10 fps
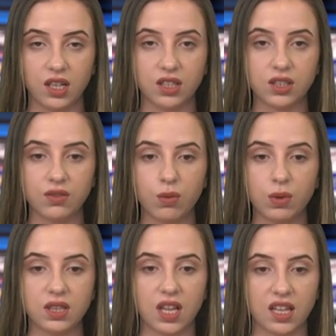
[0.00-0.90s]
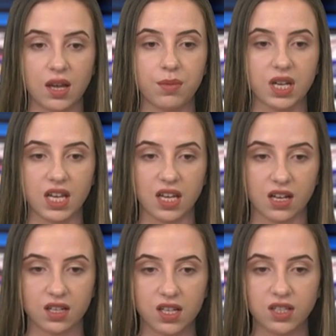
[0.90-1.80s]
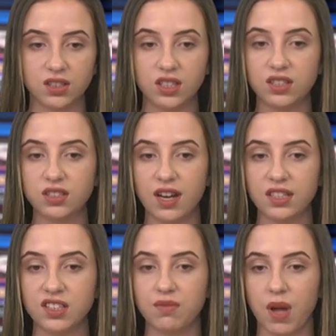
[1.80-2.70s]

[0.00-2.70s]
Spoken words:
Interview with Lala Mneyan. The interactive